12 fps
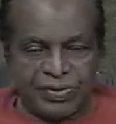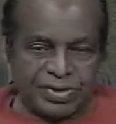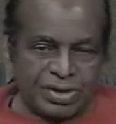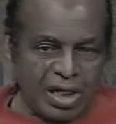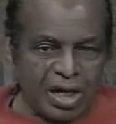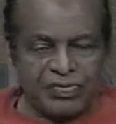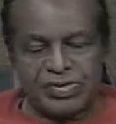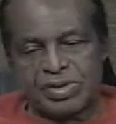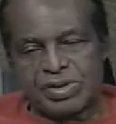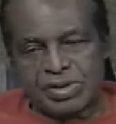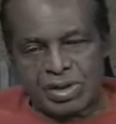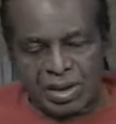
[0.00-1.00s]
various
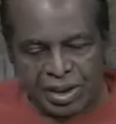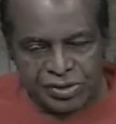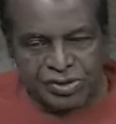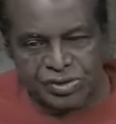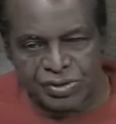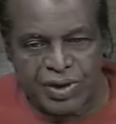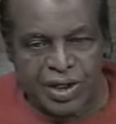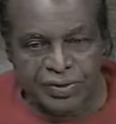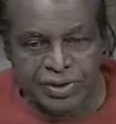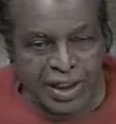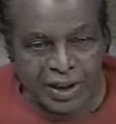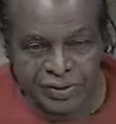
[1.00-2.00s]
conferences and lectures
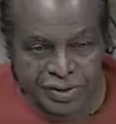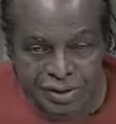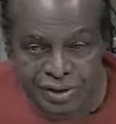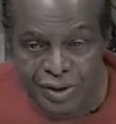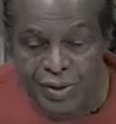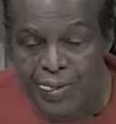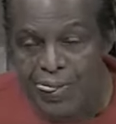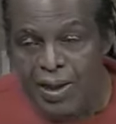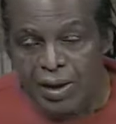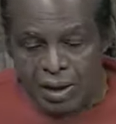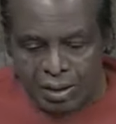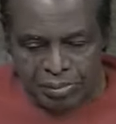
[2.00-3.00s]
around town, you see.
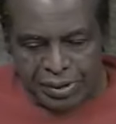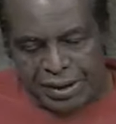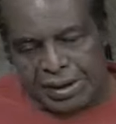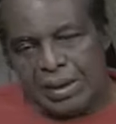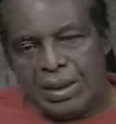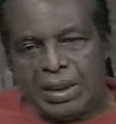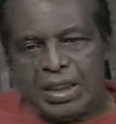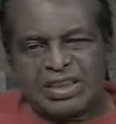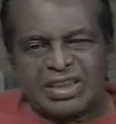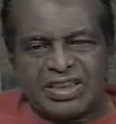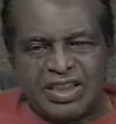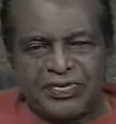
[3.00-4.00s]
But
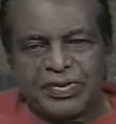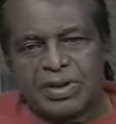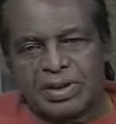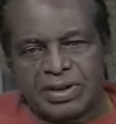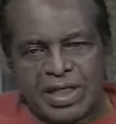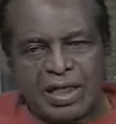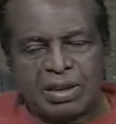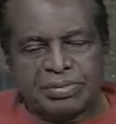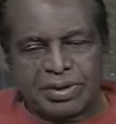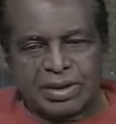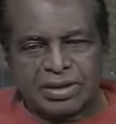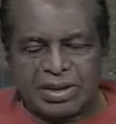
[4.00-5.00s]
it's difficult now
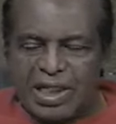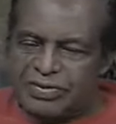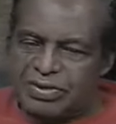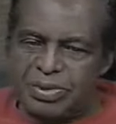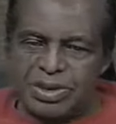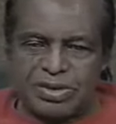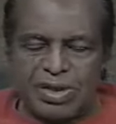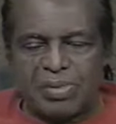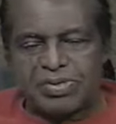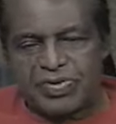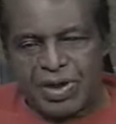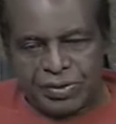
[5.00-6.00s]
because they have so many
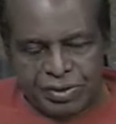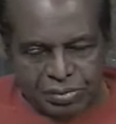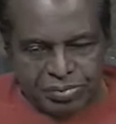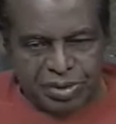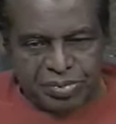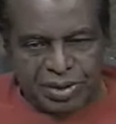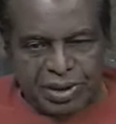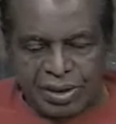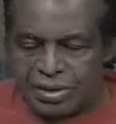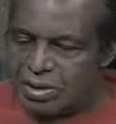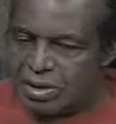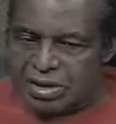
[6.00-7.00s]
traps for our young people
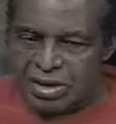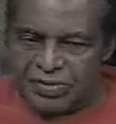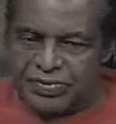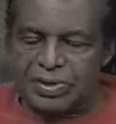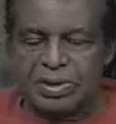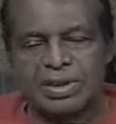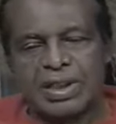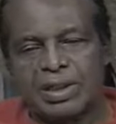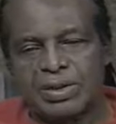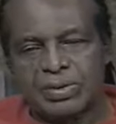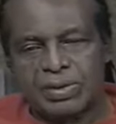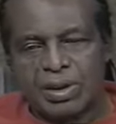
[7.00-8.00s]
now. It's difficult
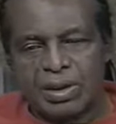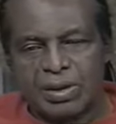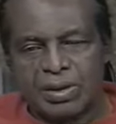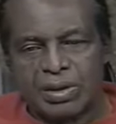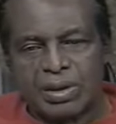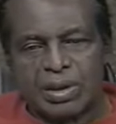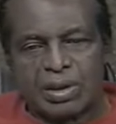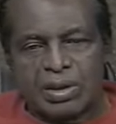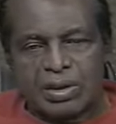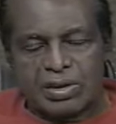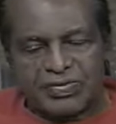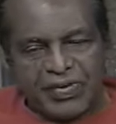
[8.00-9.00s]
now
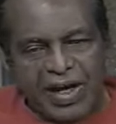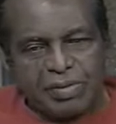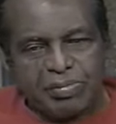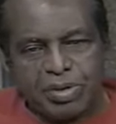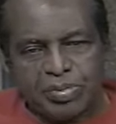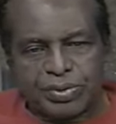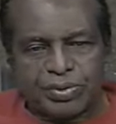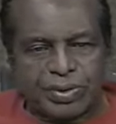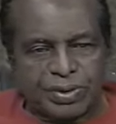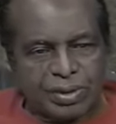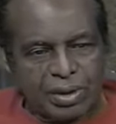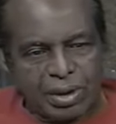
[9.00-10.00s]
to find people
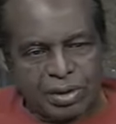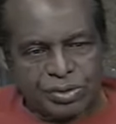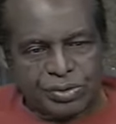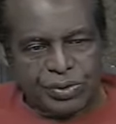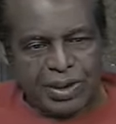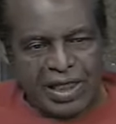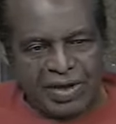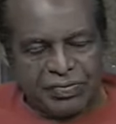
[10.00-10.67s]
who are truly